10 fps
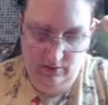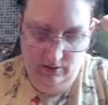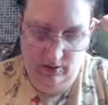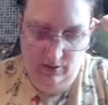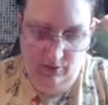
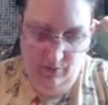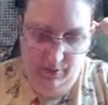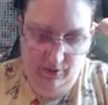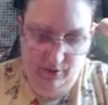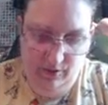I don't know
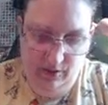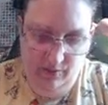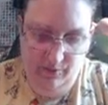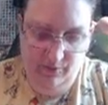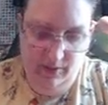about you guys,
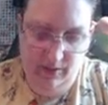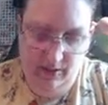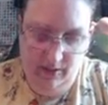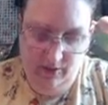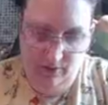but right
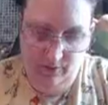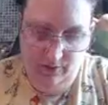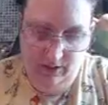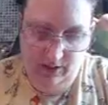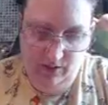now
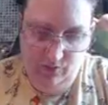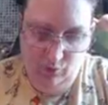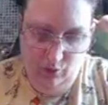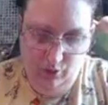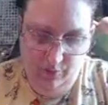it gets
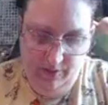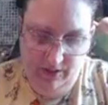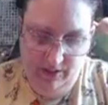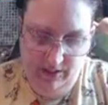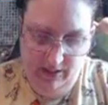warm in the
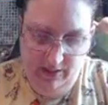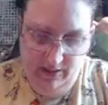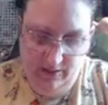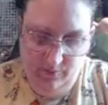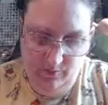
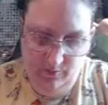daytime,